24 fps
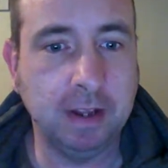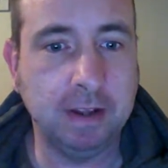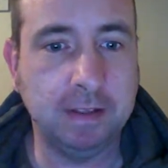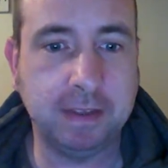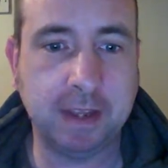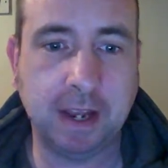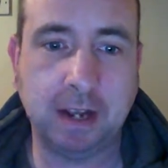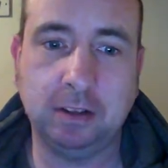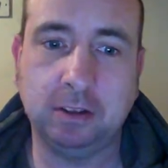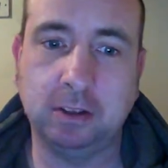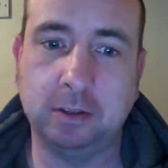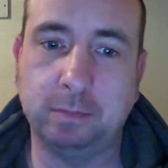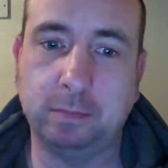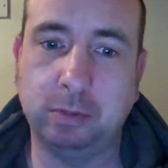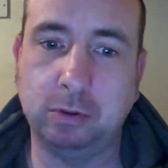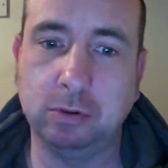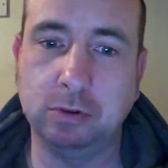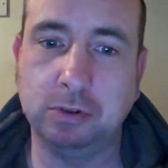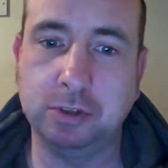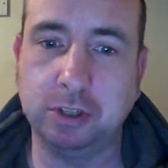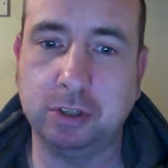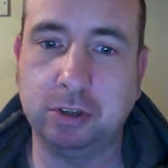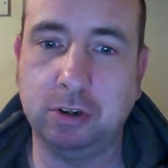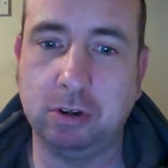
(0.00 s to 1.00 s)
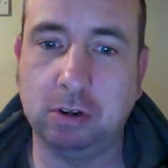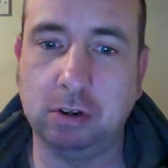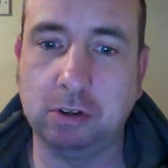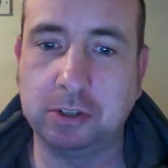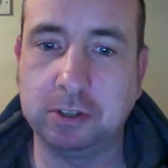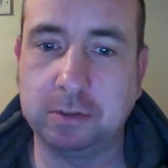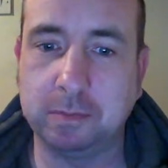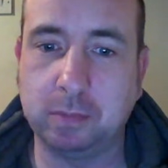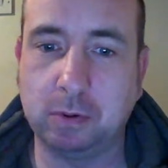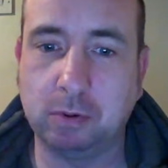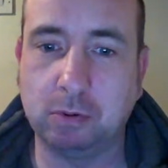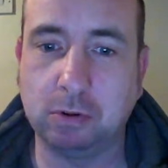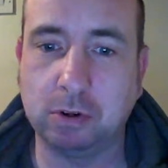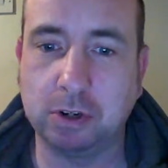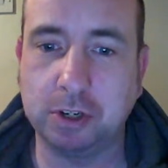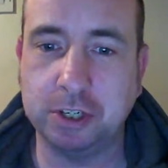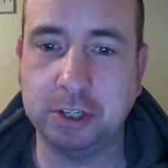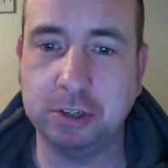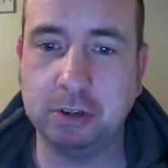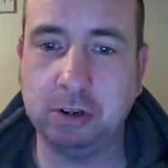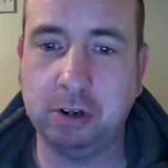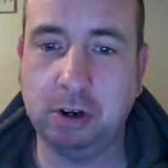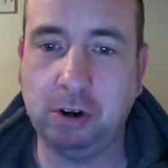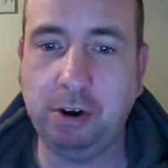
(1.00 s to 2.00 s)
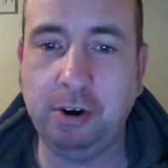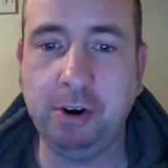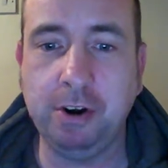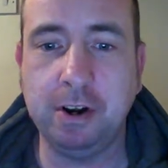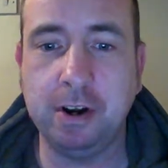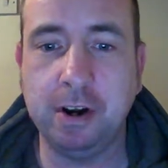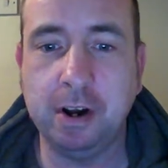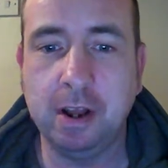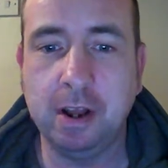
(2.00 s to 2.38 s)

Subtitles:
that the protocol support. You'll learn